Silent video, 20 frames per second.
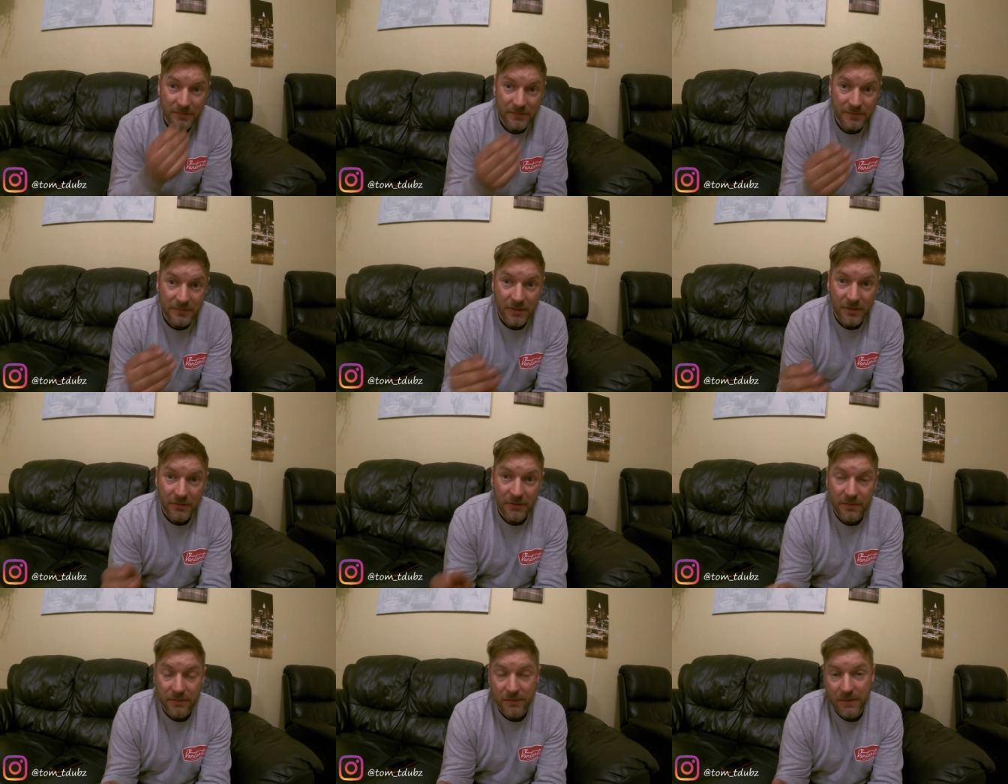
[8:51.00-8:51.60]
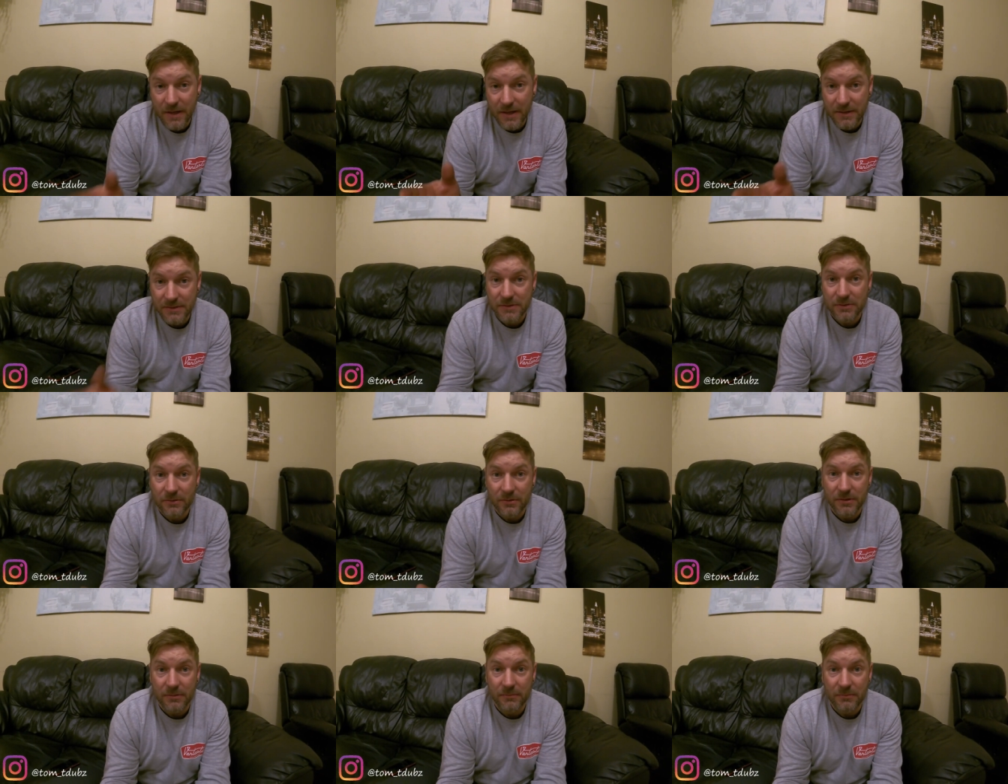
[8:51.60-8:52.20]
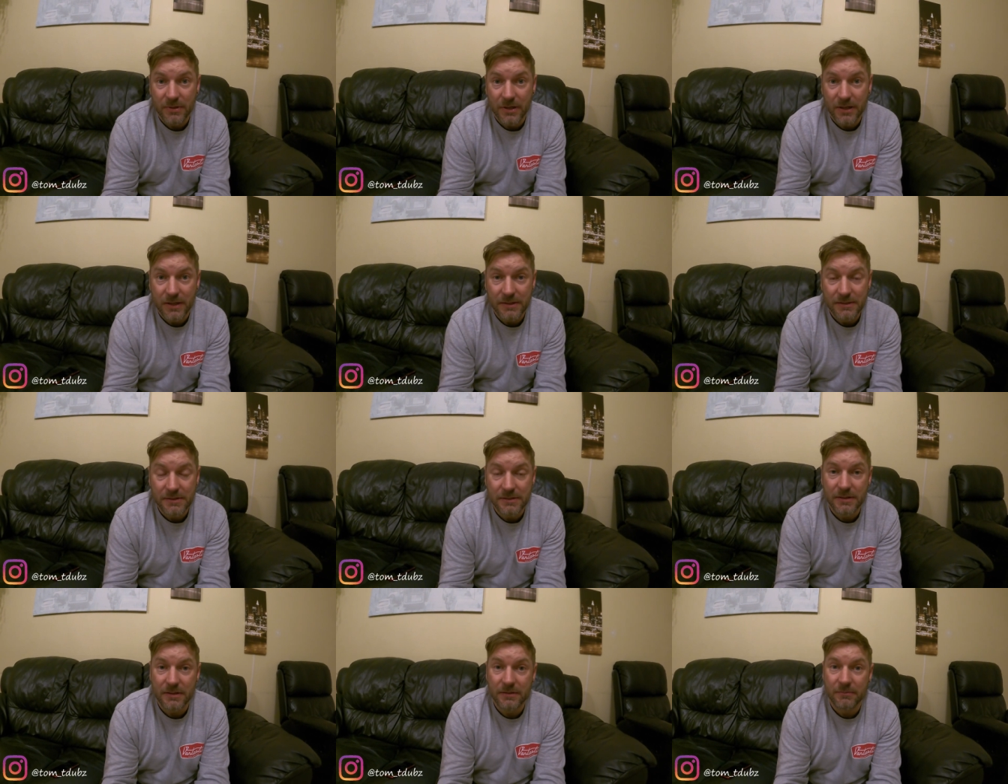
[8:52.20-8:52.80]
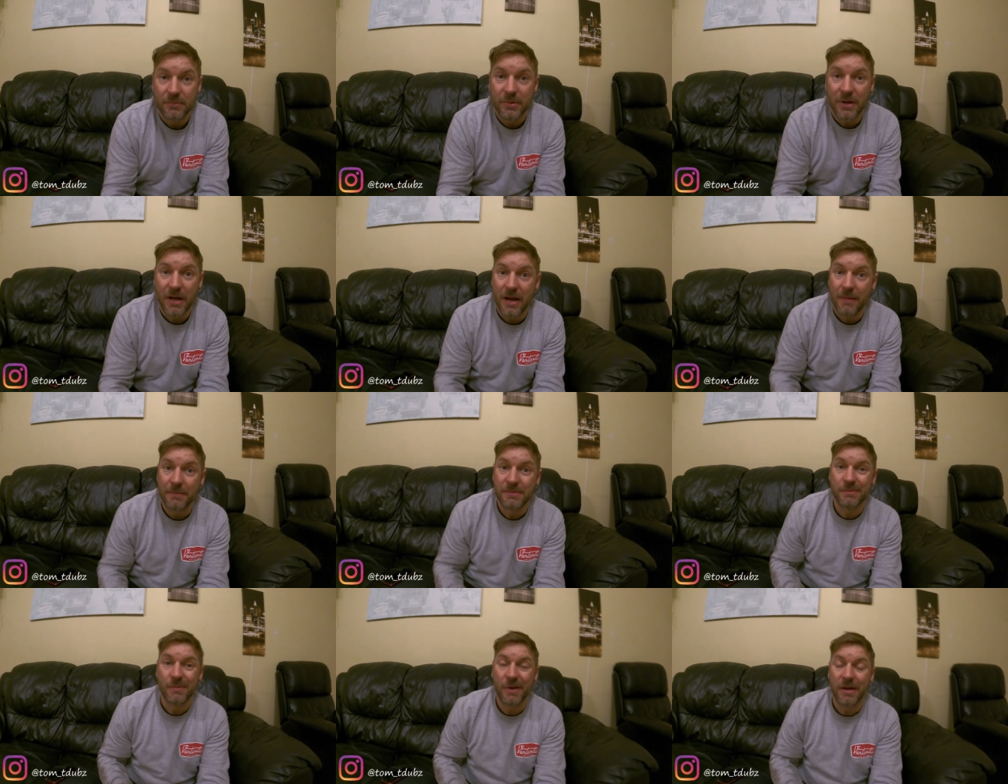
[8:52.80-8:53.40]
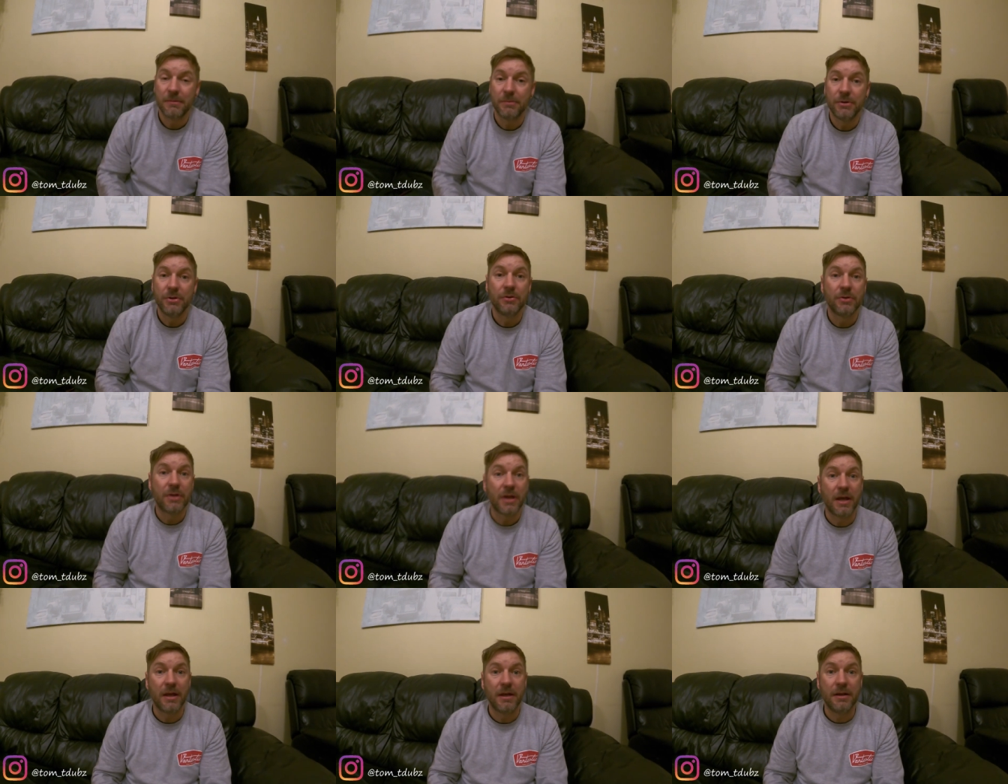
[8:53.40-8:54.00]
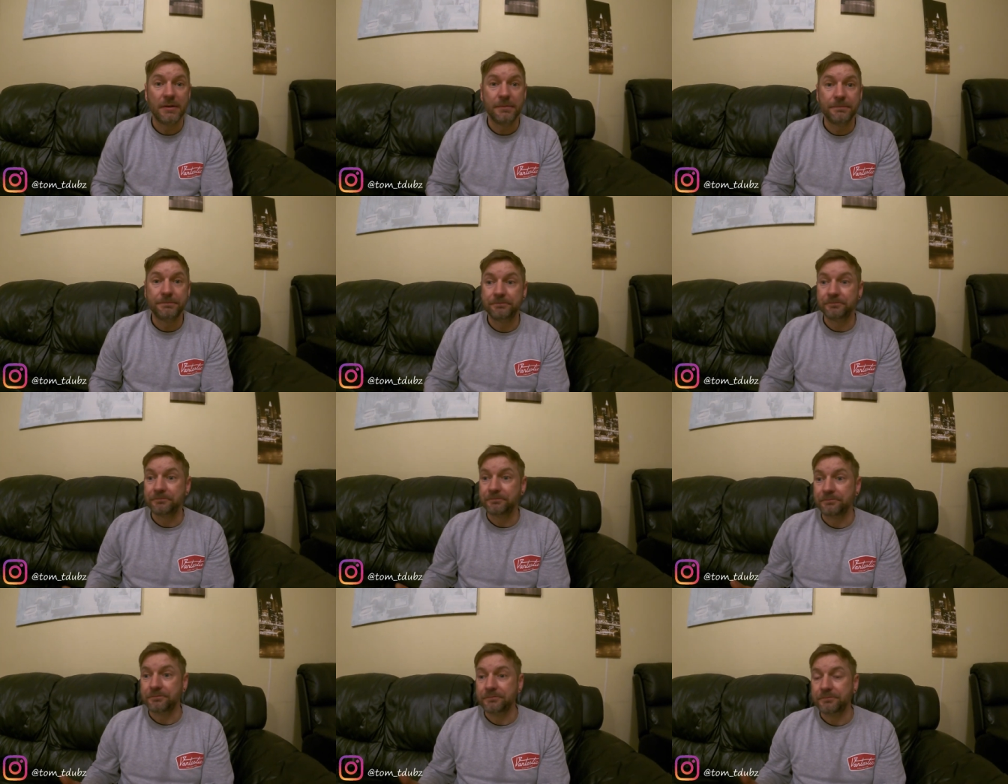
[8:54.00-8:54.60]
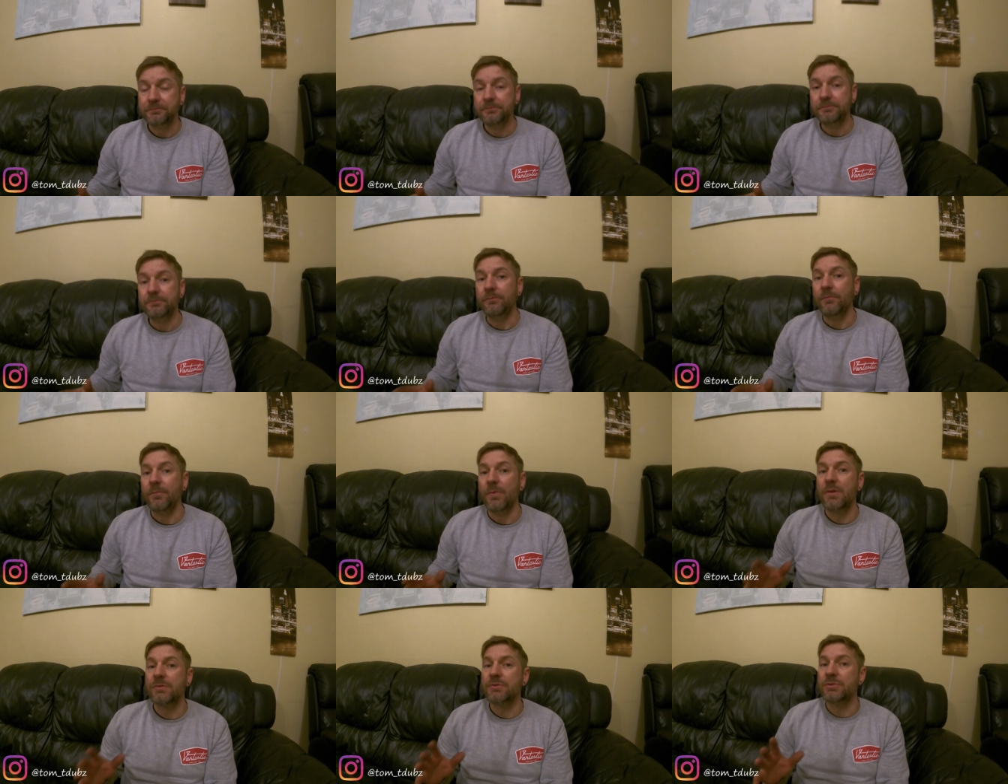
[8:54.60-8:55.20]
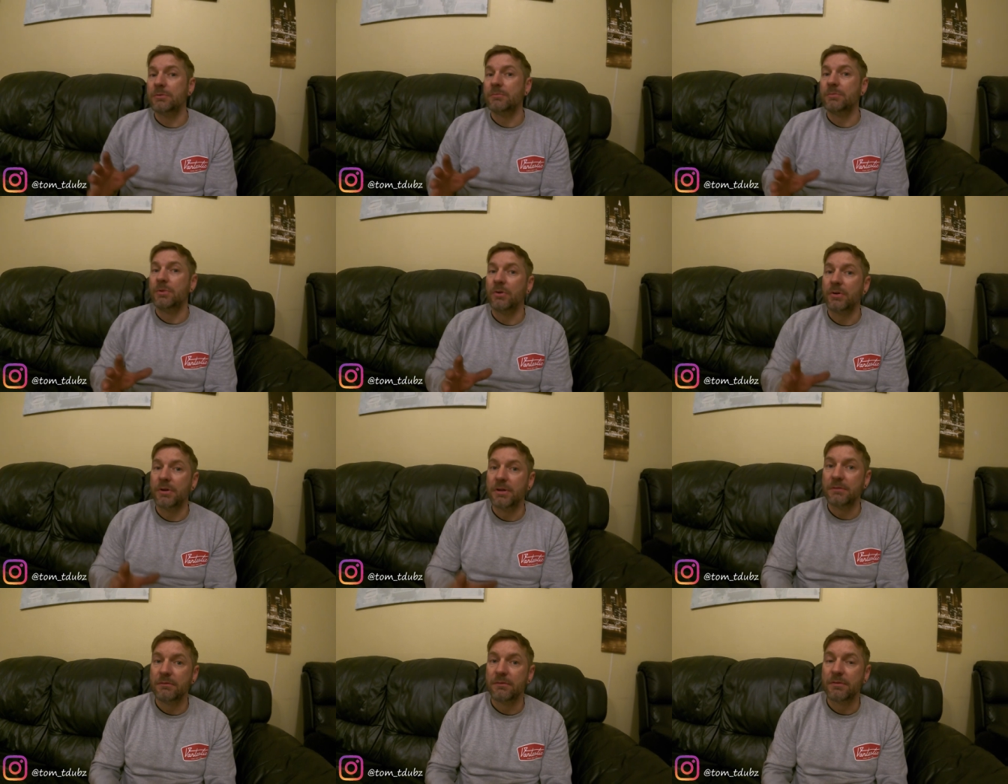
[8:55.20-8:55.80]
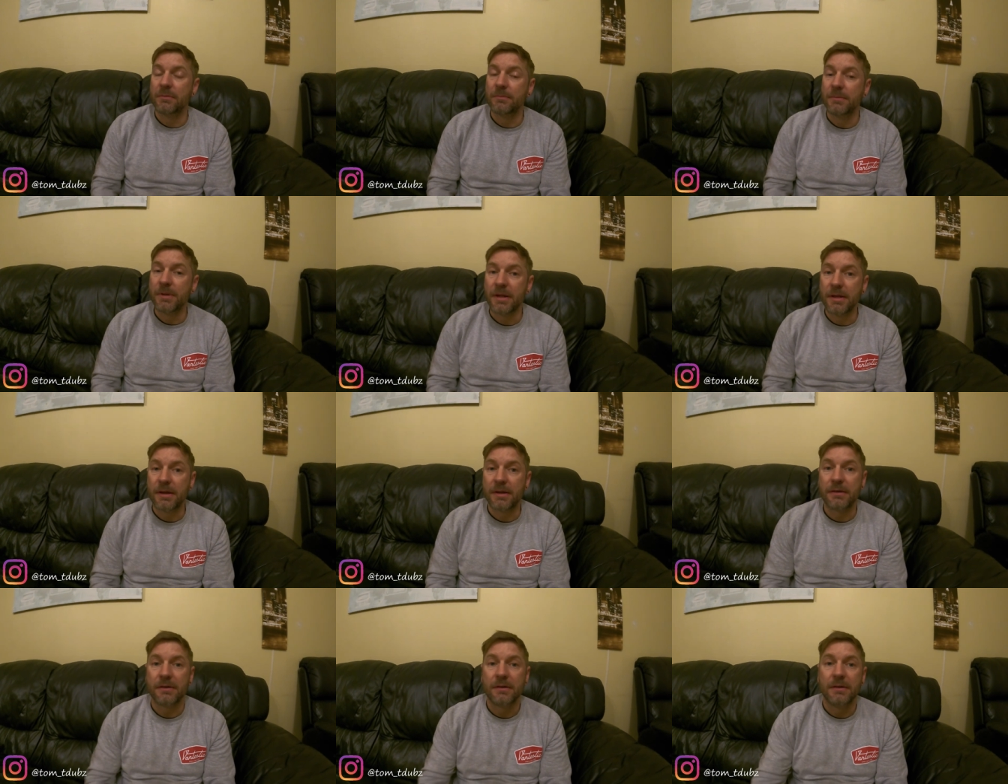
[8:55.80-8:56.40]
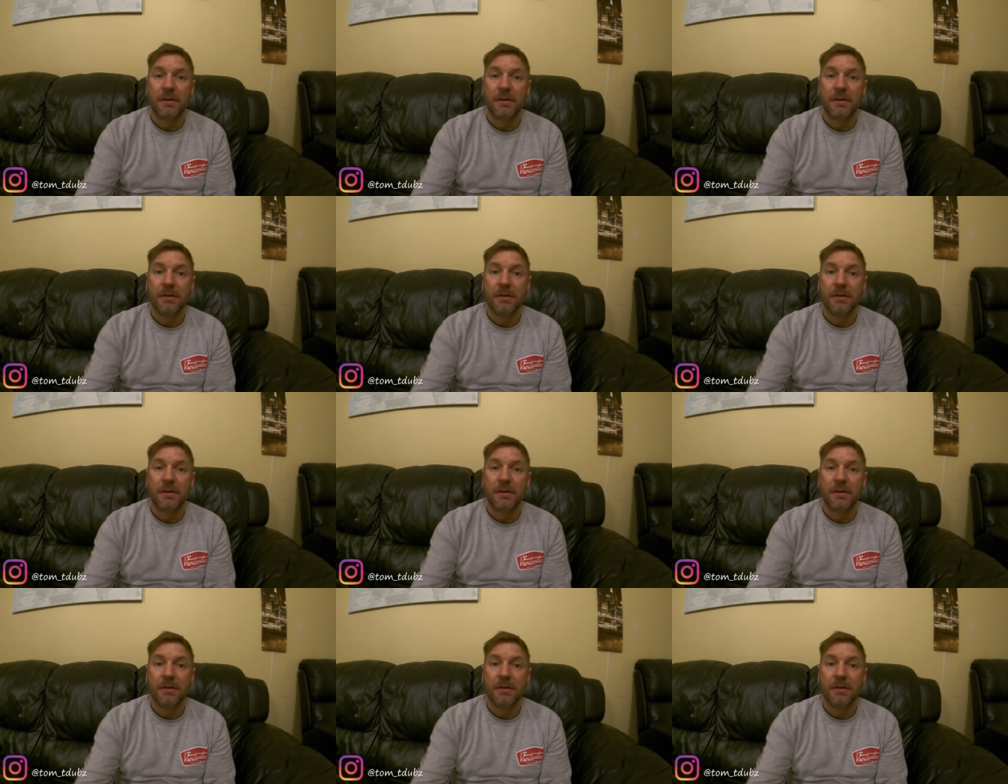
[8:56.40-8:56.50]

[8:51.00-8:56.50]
So if that's not in place, then perhaps maybe you're getting some knocking from there.